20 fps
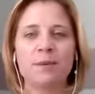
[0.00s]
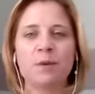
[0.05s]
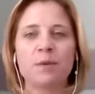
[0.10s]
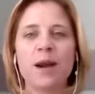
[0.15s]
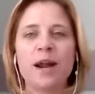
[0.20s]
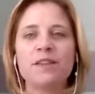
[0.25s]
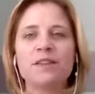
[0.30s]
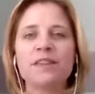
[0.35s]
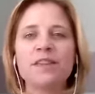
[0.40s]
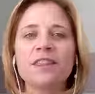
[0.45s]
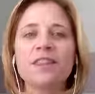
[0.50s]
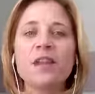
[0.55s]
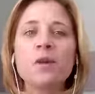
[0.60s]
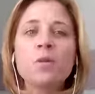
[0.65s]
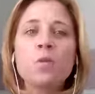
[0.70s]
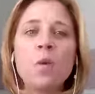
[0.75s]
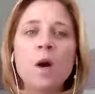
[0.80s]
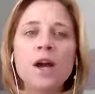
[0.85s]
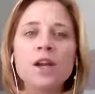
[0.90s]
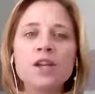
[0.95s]
but rather that they
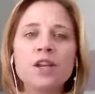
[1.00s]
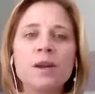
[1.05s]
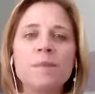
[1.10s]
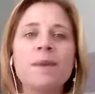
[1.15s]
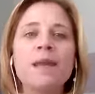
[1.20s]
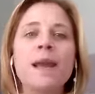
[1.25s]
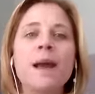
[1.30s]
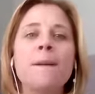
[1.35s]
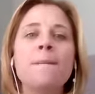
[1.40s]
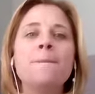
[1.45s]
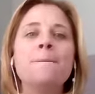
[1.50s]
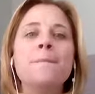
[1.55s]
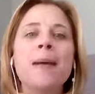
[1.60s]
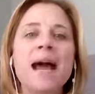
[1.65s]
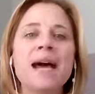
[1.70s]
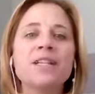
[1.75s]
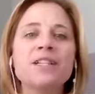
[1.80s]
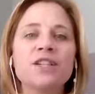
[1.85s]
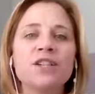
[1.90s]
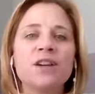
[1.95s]
want you to be a
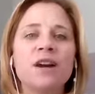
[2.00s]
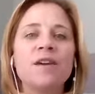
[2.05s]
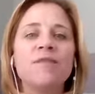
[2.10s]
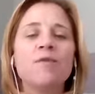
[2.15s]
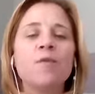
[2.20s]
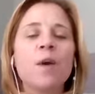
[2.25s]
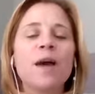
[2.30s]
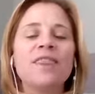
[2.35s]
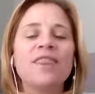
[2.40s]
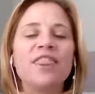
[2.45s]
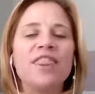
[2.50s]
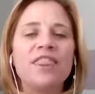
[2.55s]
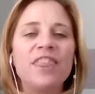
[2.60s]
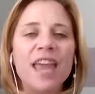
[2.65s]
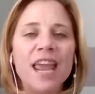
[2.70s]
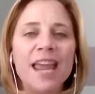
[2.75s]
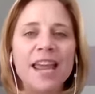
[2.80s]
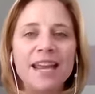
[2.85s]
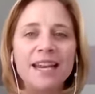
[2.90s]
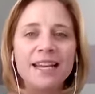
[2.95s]
master of what
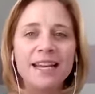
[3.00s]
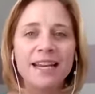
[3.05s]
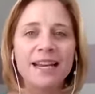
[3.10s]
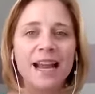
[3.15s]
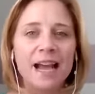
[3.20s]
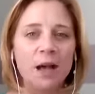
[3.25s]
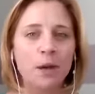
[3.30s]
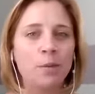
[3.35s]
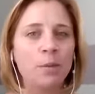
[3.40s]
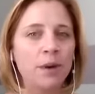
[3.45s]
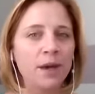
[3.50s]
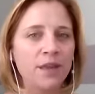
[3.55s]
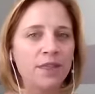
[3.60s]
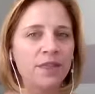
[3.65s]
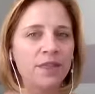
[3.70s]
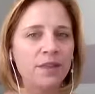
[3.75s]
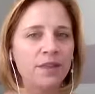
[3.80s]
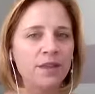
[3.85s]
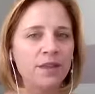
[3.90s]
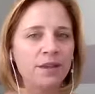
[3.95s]
they need help with?
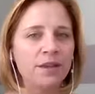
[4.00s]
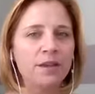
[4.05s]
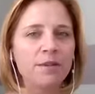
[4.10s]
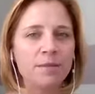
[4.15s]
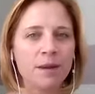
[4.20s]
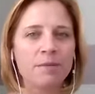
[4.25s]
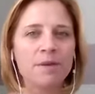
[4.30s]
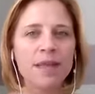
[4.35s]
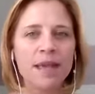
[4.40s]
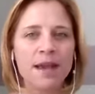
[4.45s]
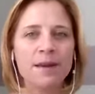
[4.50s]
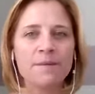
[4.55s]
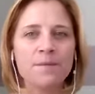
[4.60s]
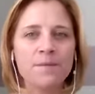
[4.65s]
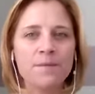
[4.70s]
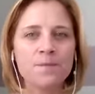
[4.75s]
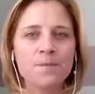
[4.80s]
Remember that?